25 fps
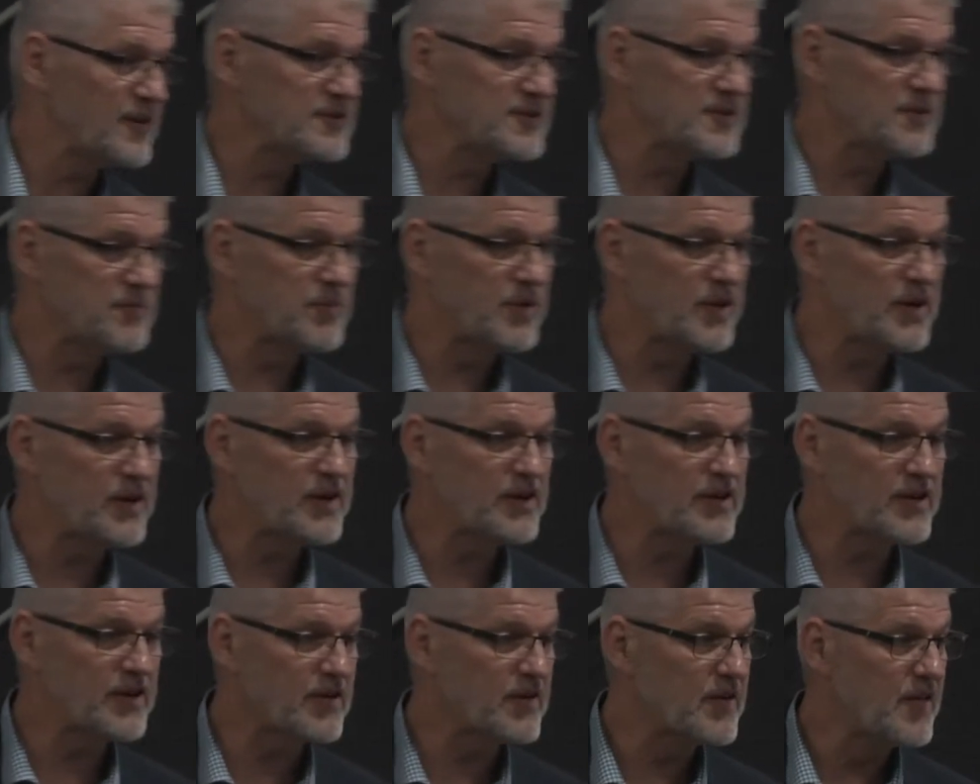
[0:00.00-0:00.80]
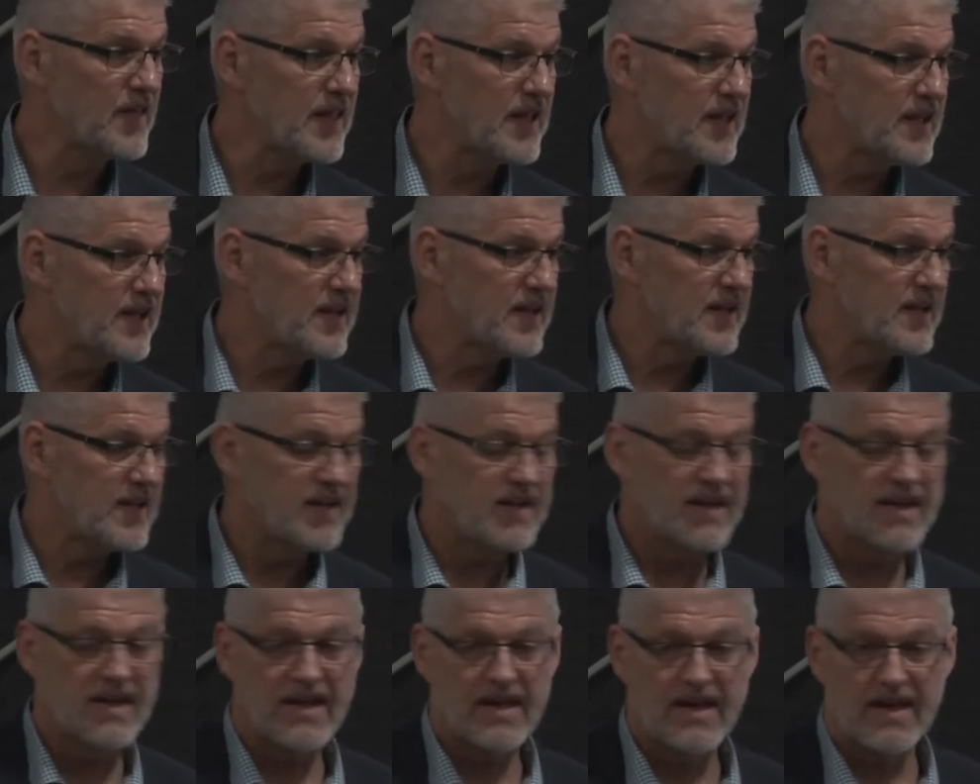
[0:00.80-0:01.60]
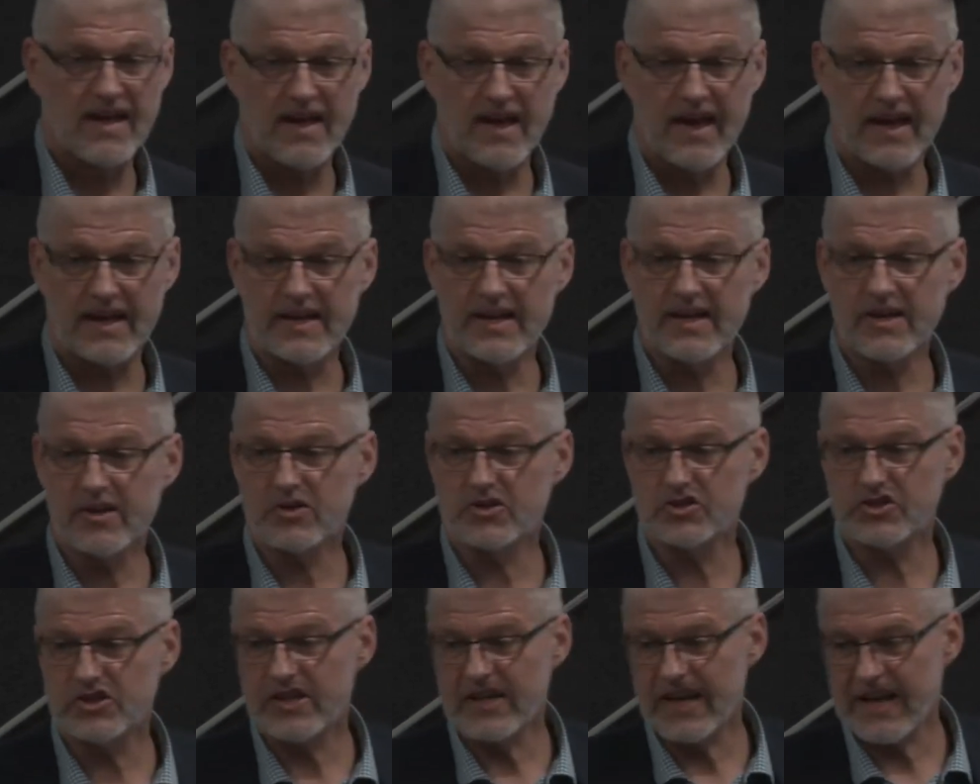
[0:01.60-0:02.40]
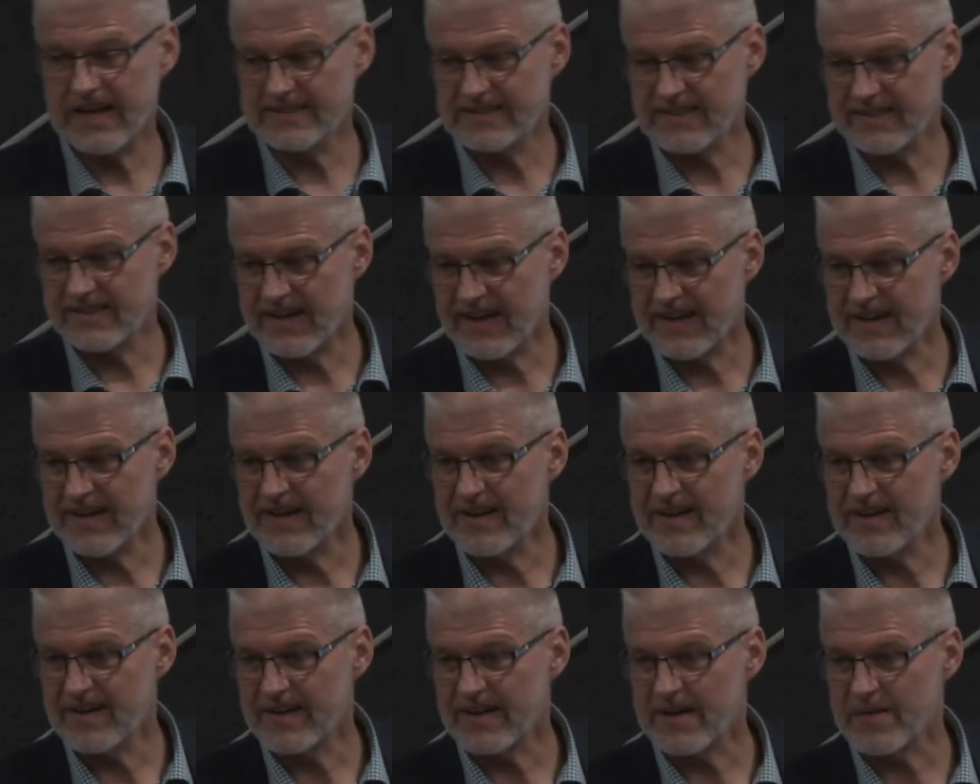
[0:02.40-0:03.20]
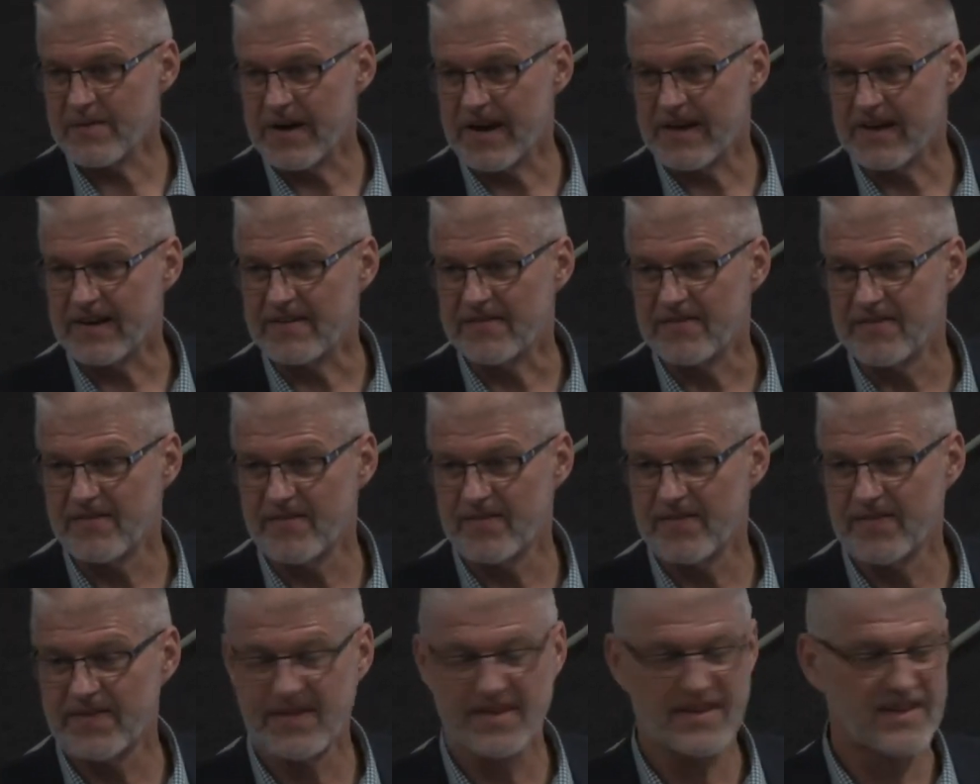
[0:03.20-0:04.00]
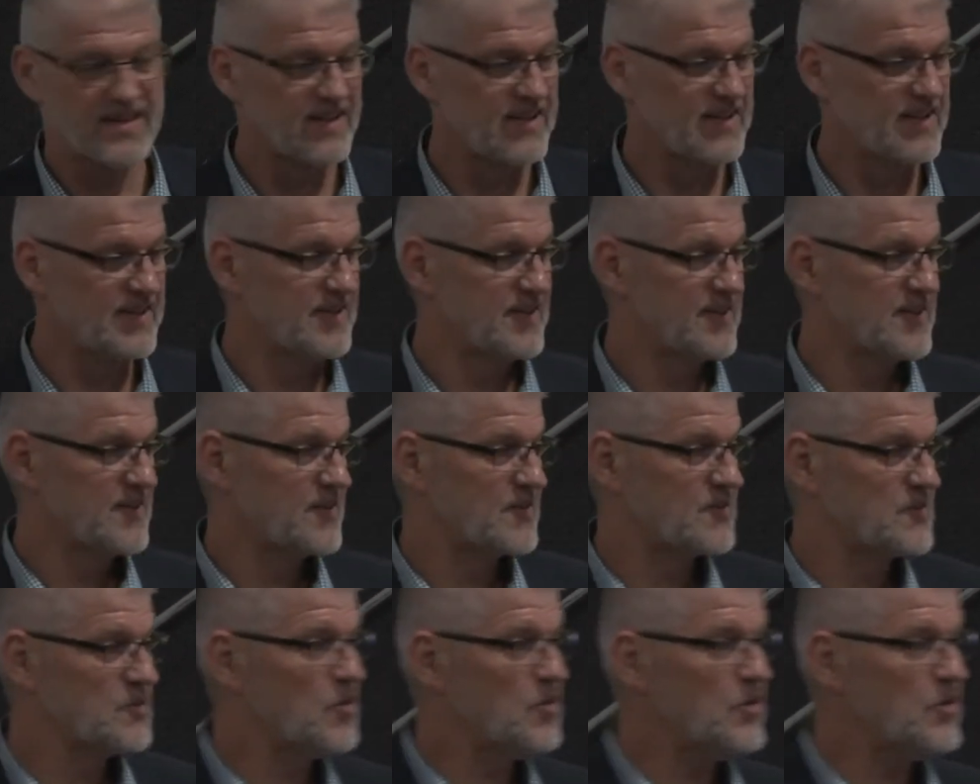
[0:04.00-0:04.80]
superior, and he or she hasn't done anything about it. Go